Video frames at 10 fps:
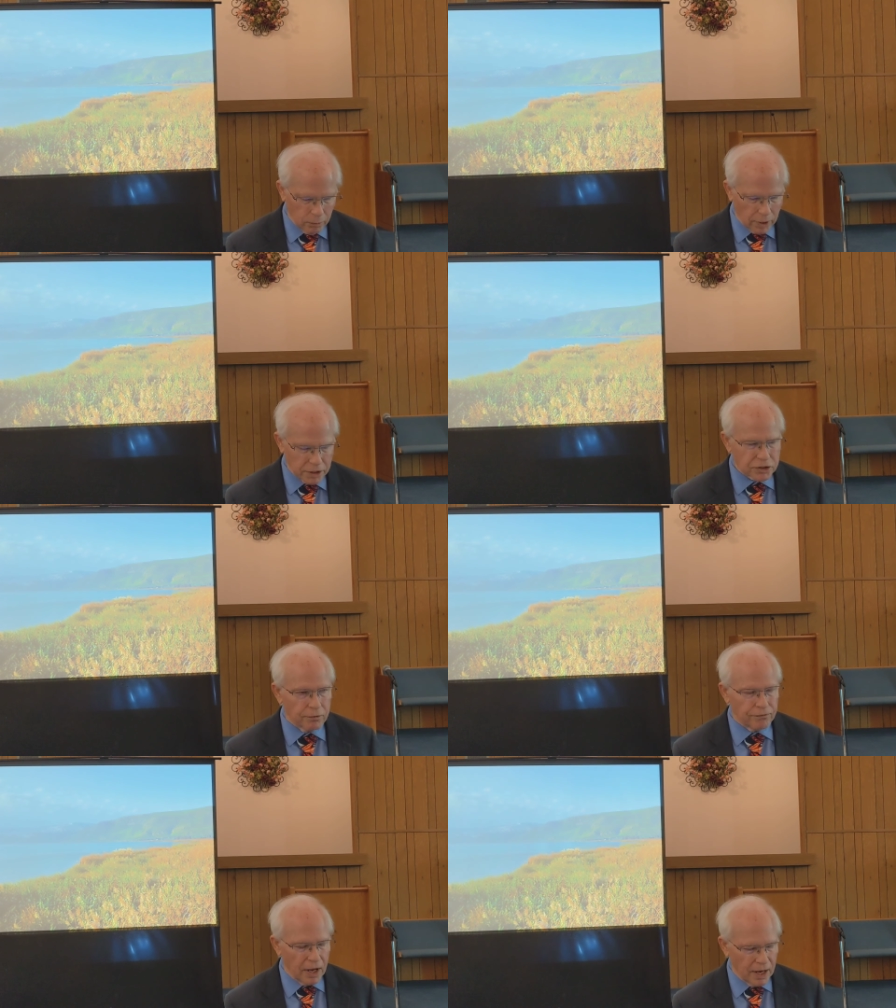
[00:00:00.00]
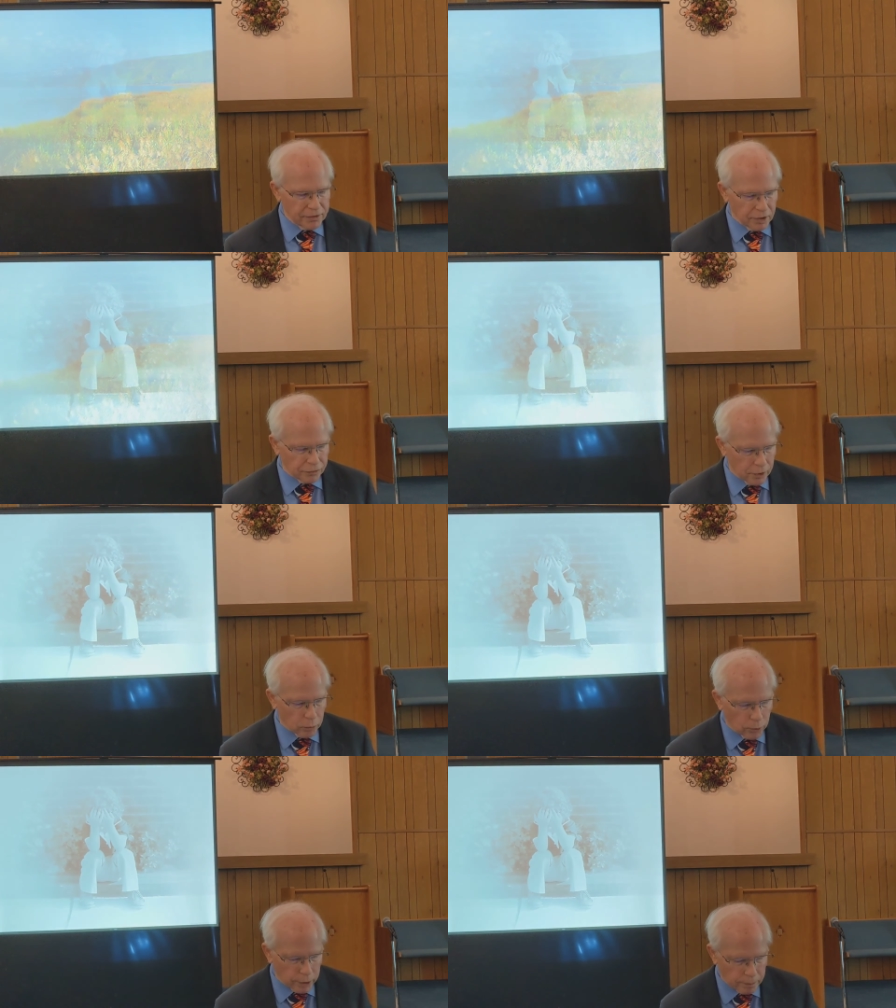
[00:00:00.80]
We also find that
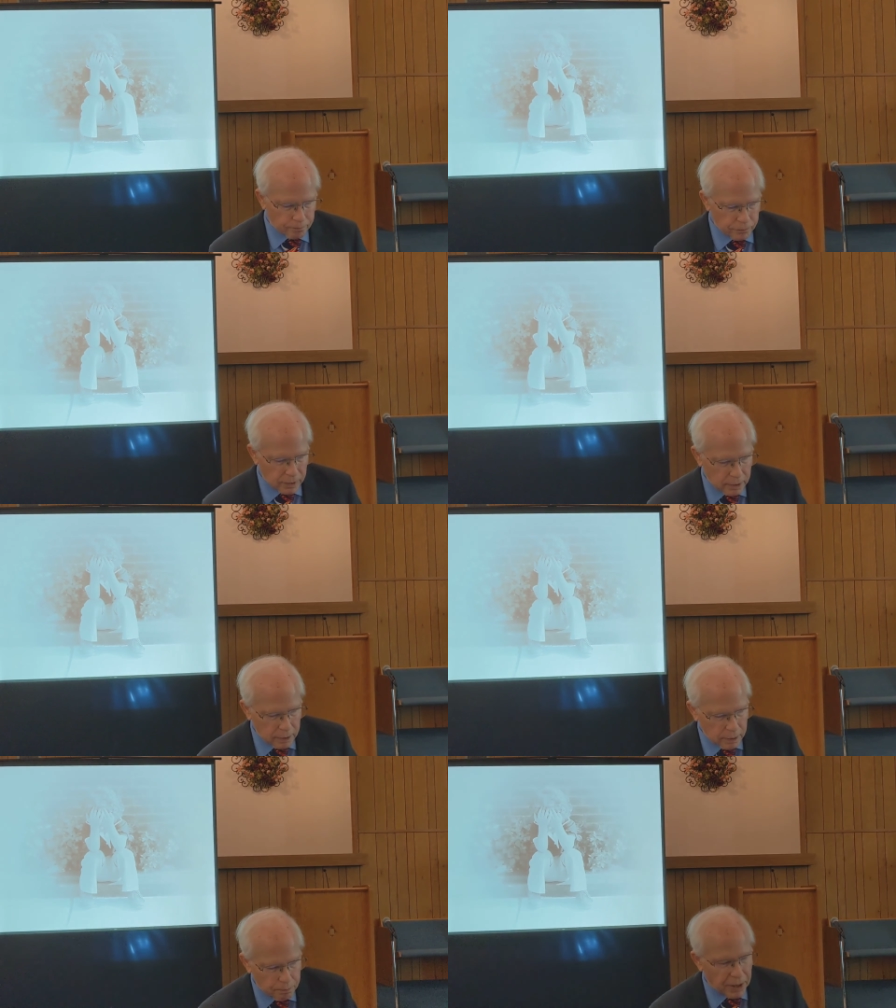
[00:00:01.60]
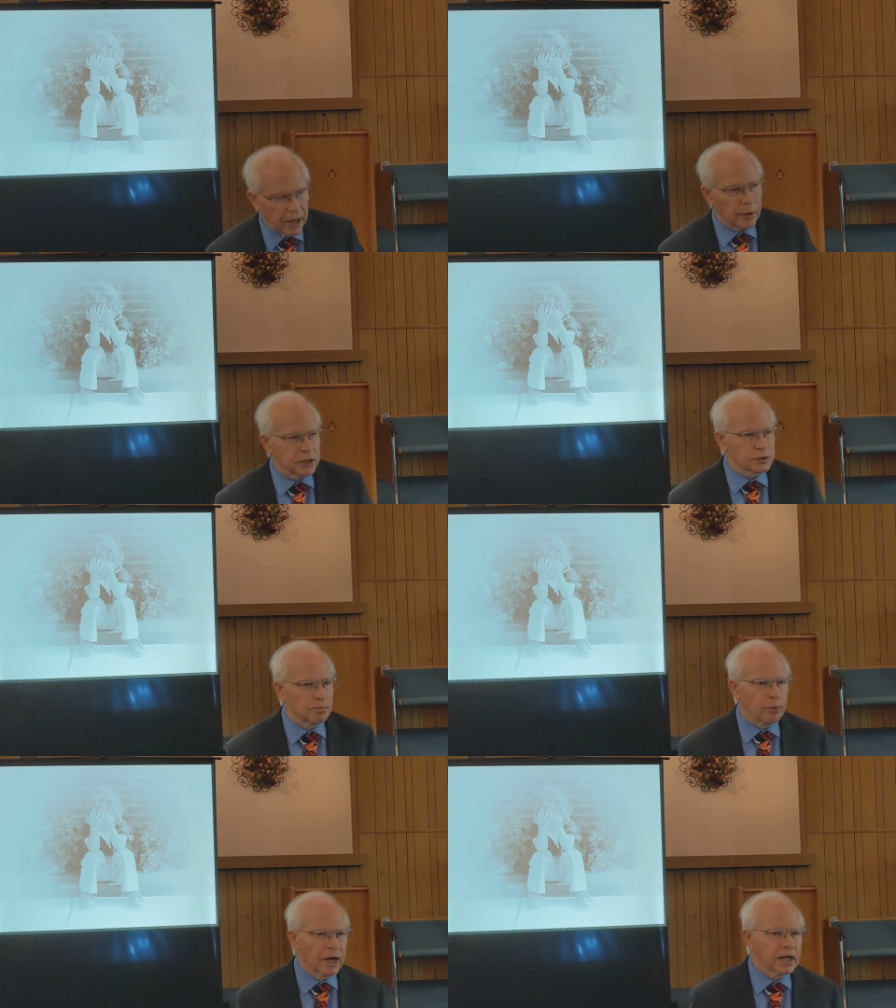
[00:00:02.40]
there were parents
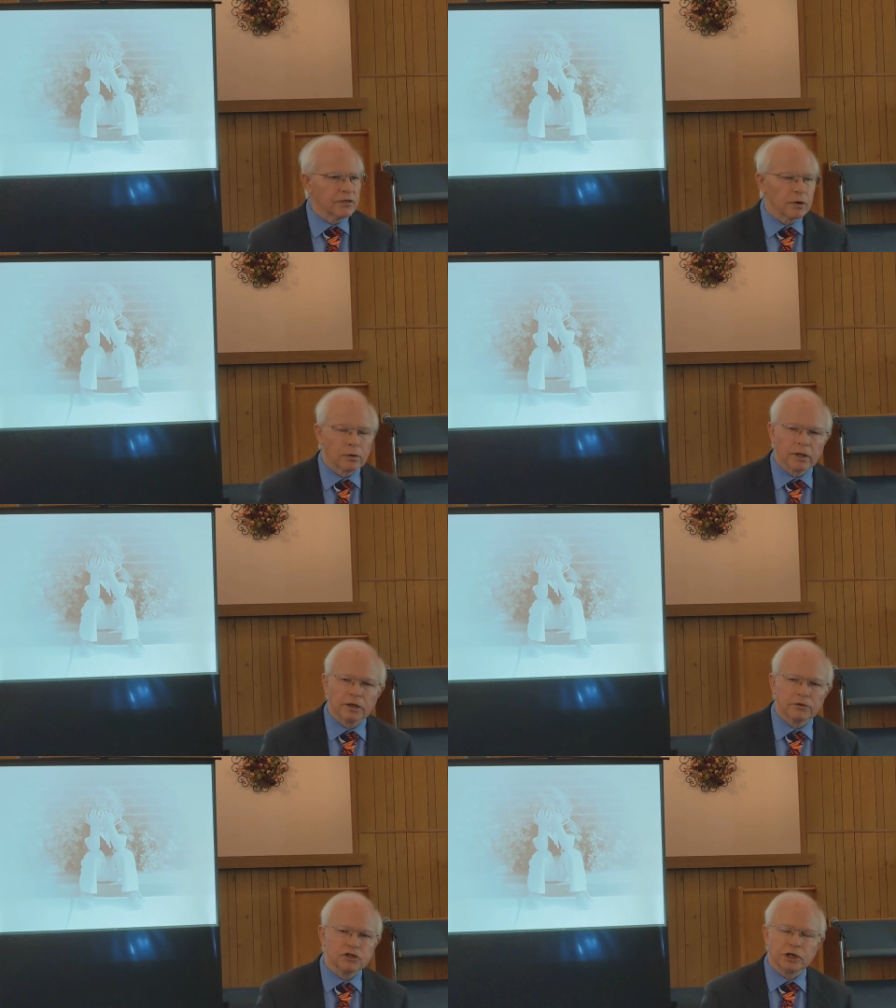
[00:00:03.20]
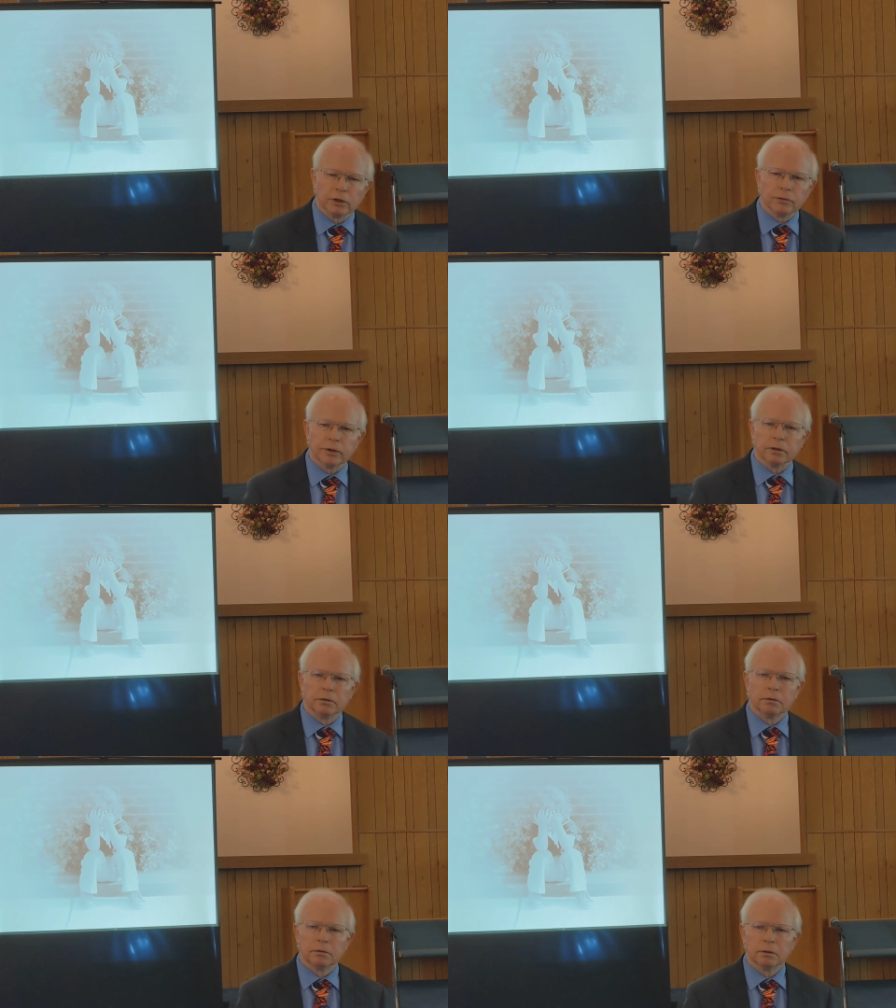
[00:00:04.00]
bringing their little
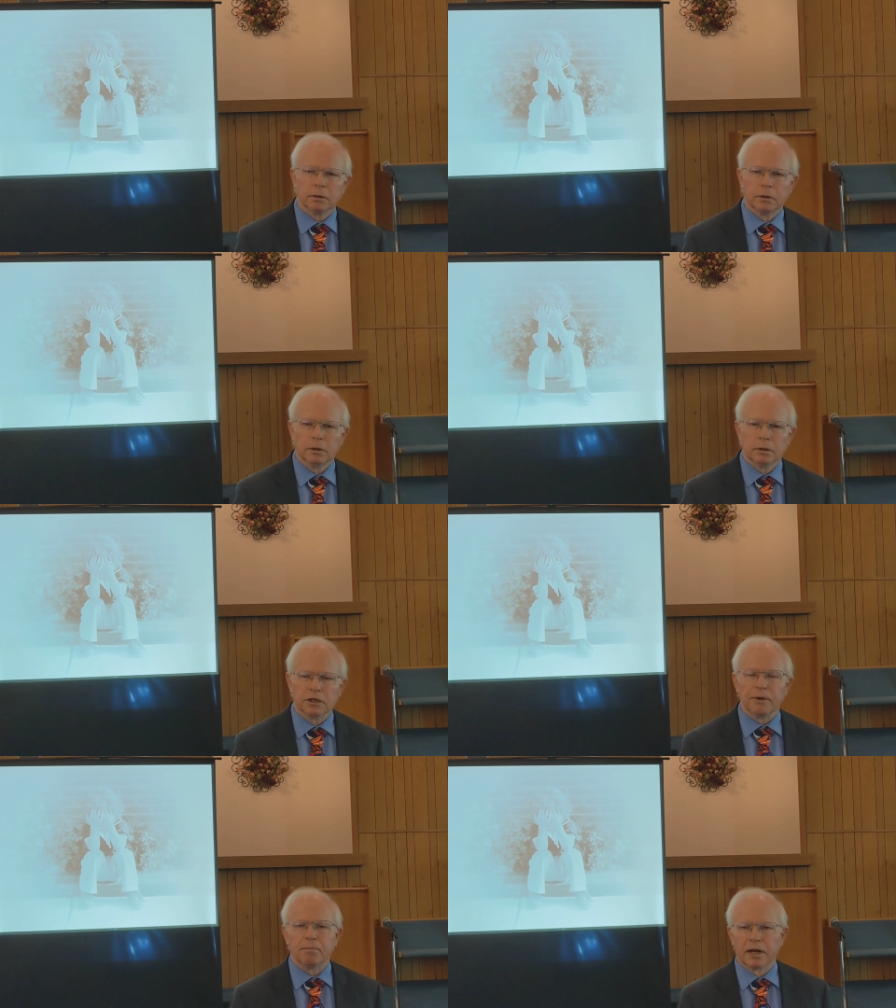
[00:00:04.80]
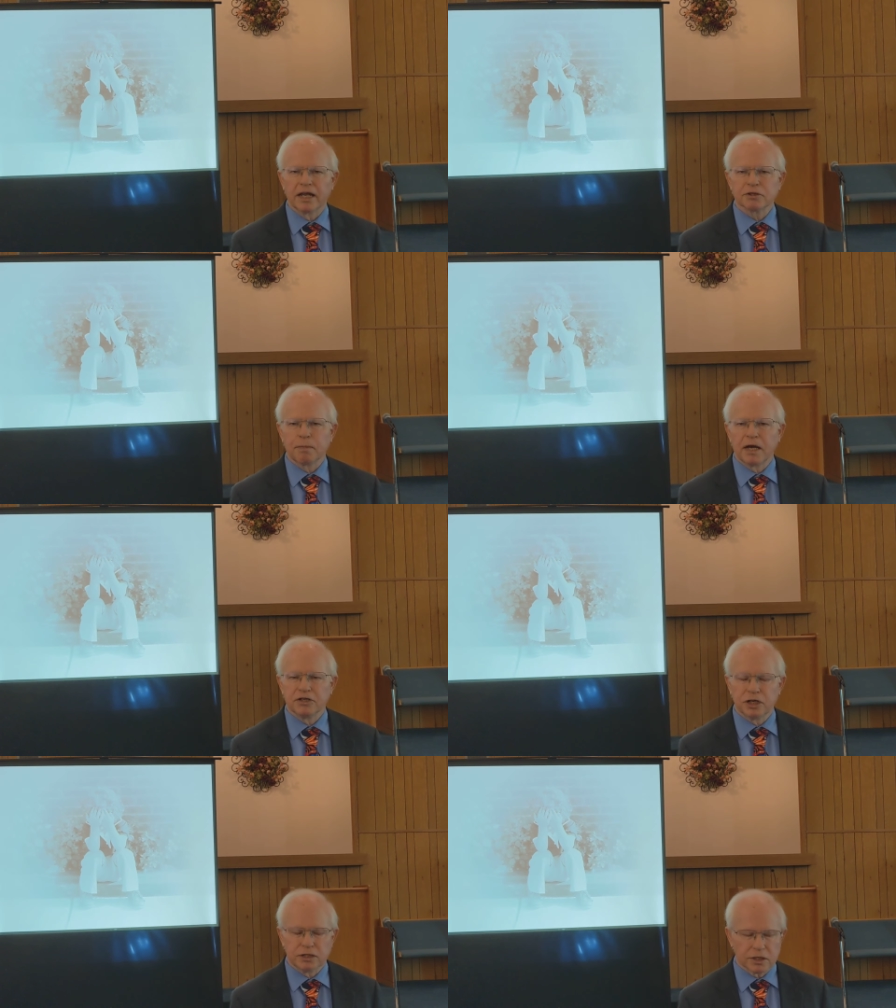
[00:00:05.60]
children to be blessed by
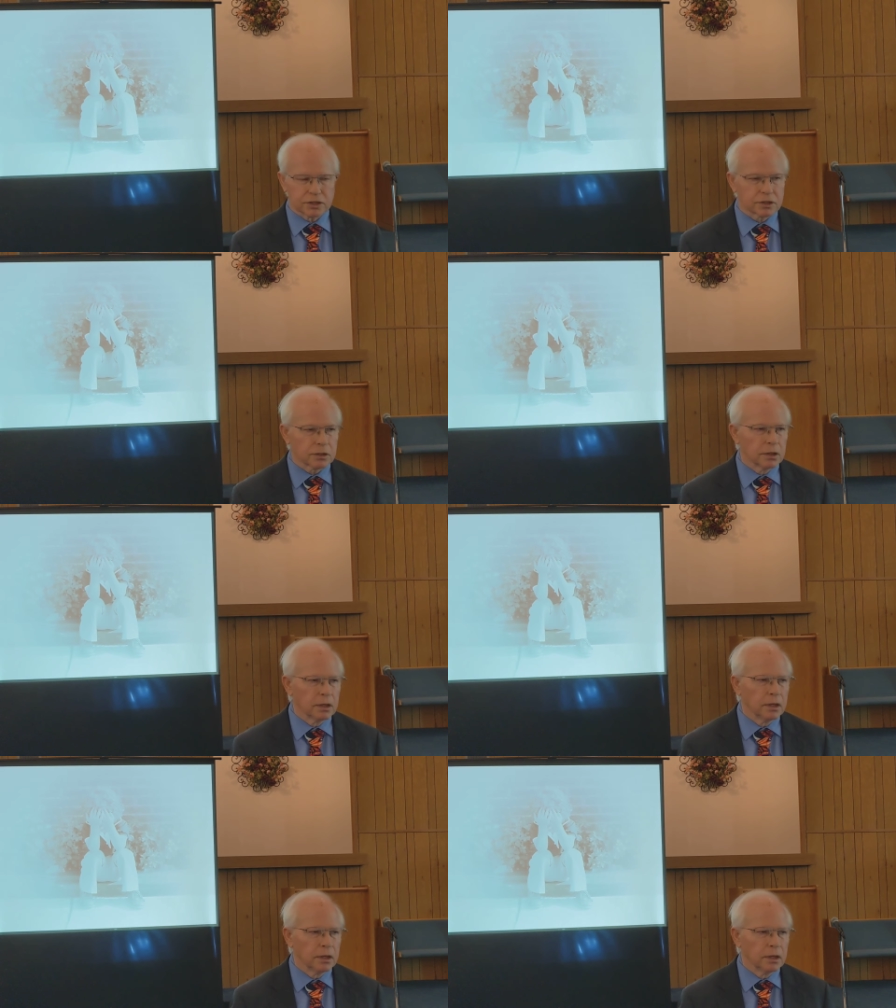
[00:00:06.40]
Jesus.